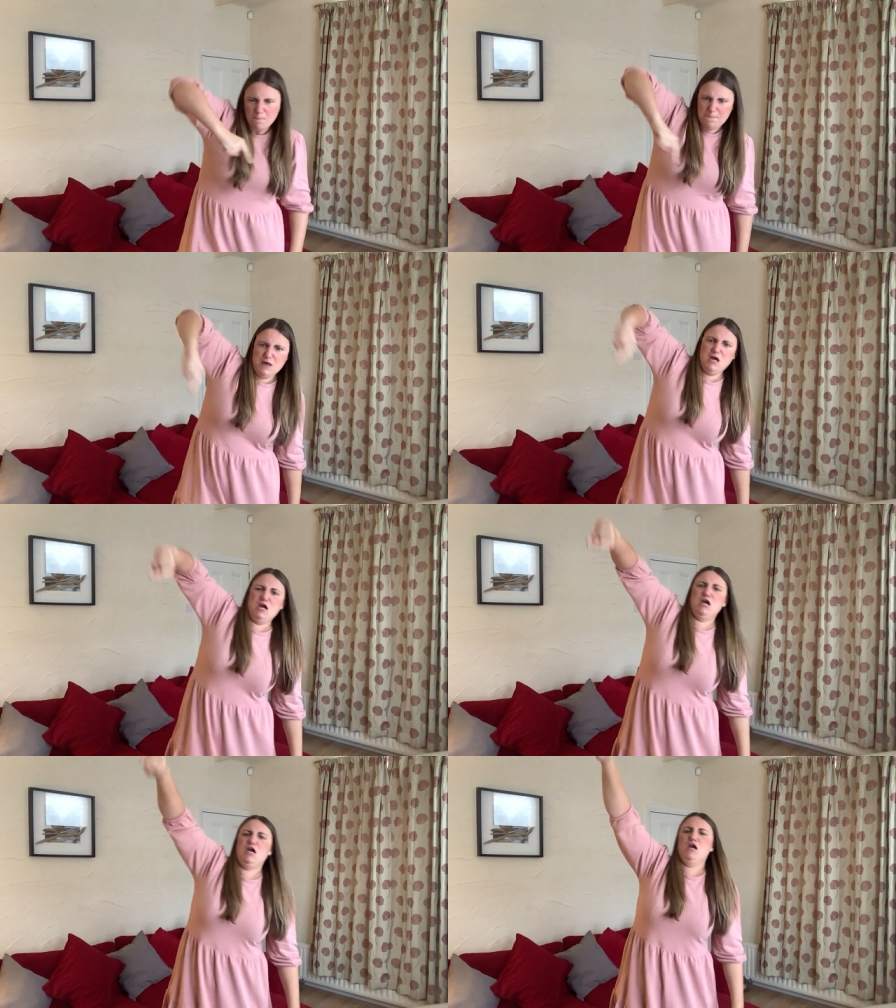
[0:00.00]

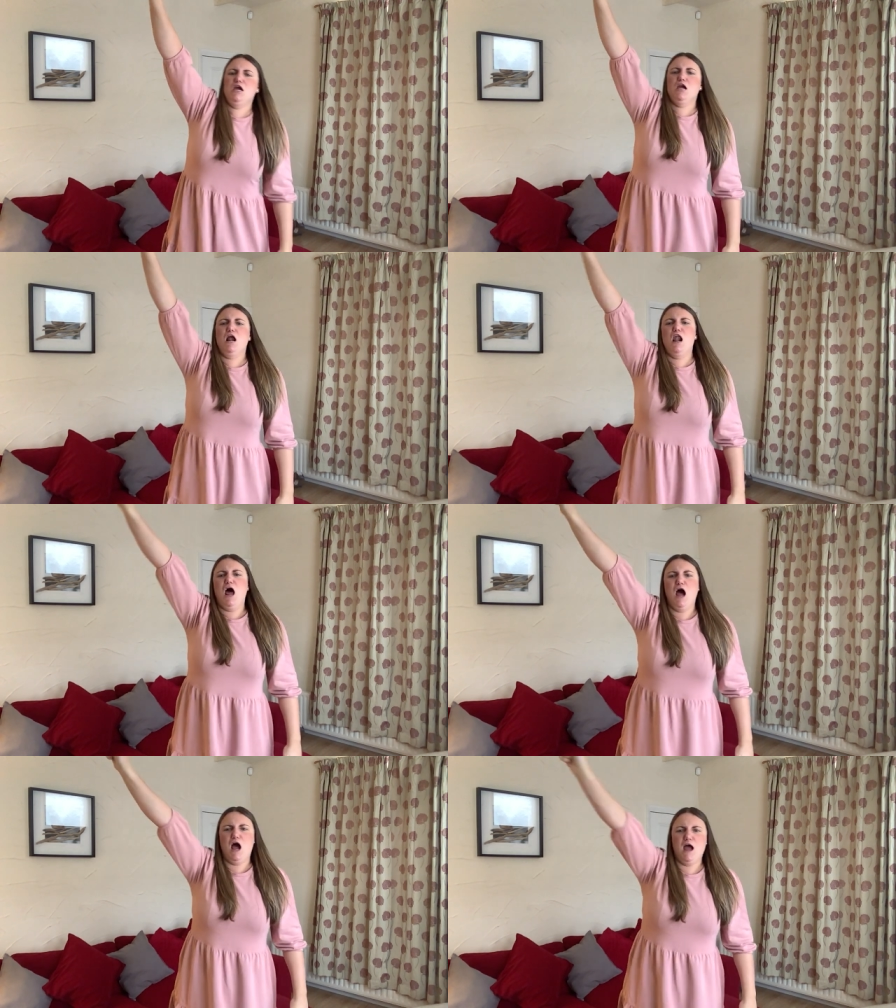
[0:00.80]
Be he
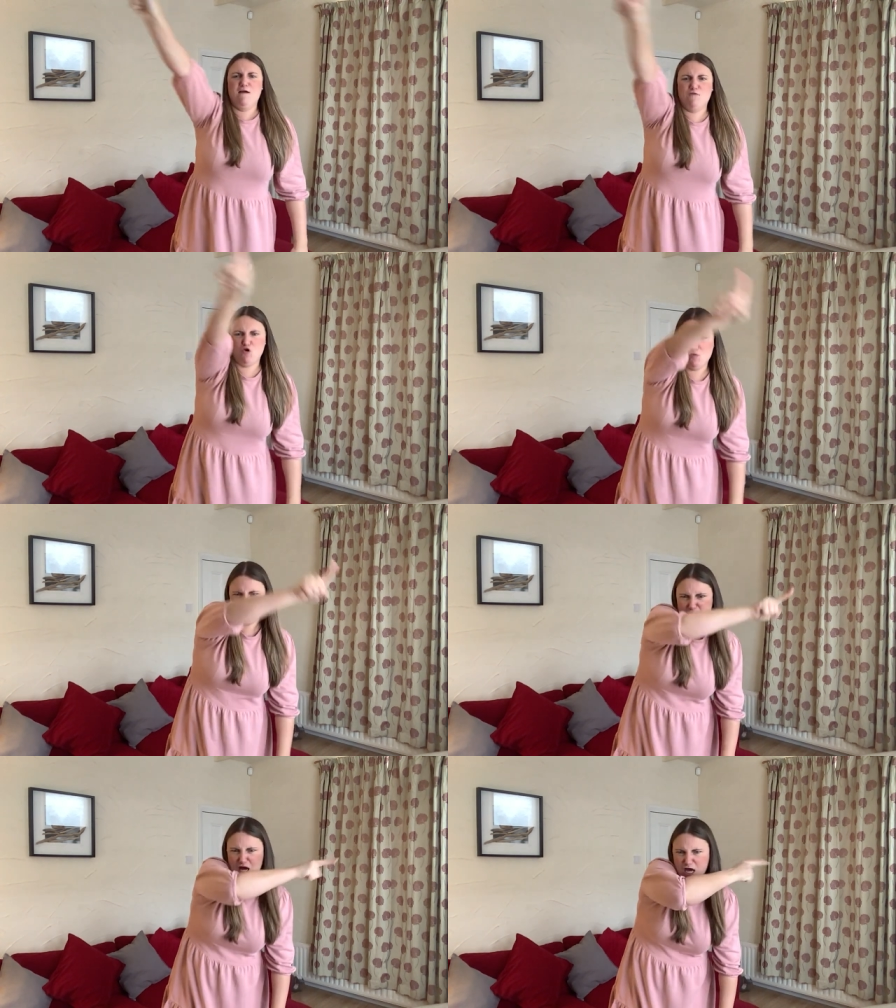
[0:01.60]
alive or
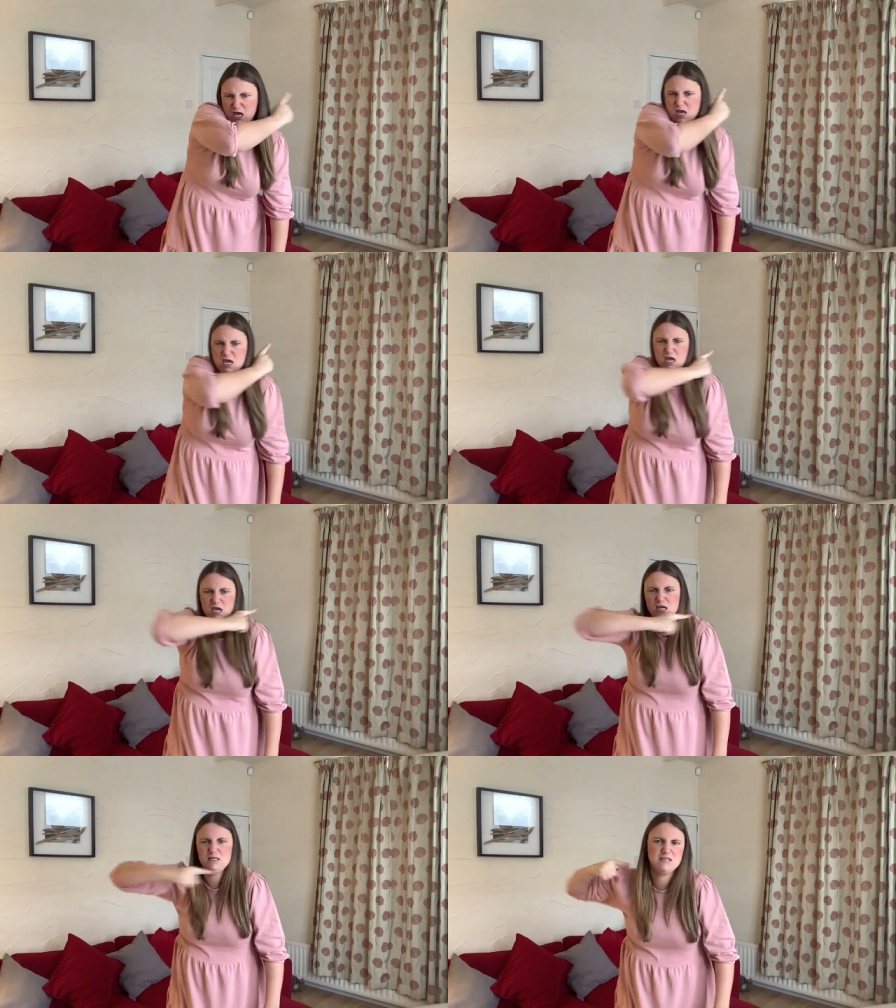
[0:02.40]
be
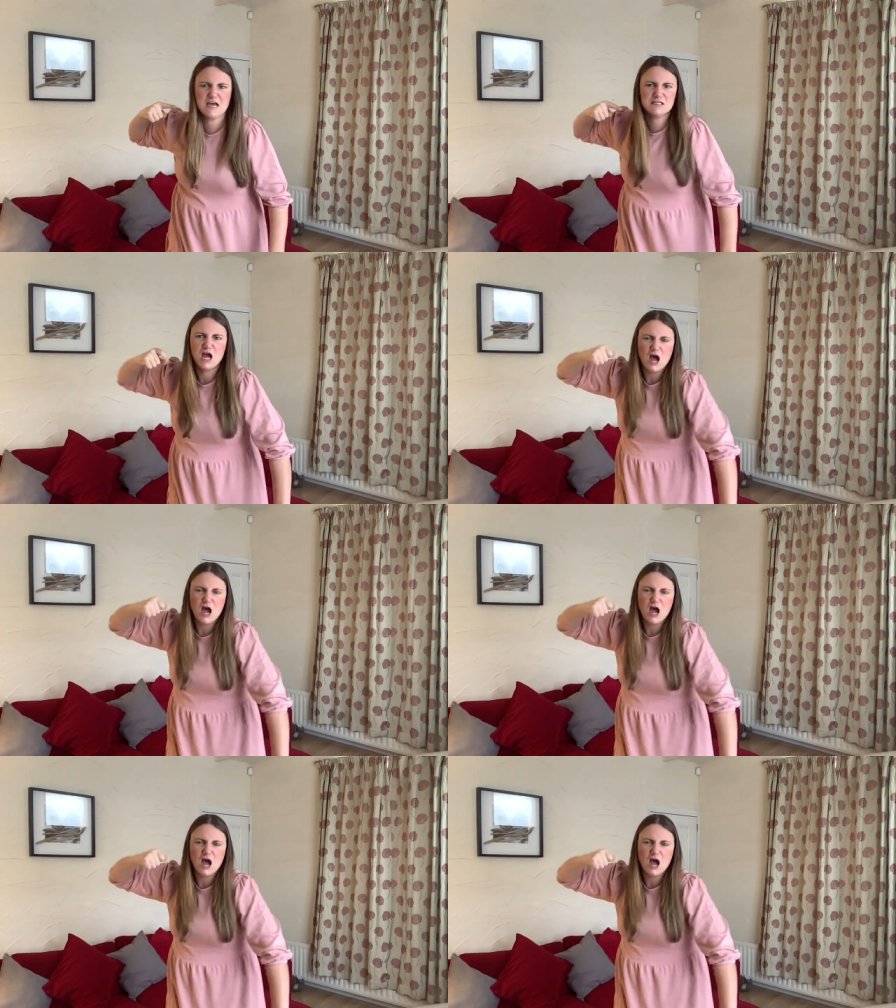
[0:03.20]
he dead,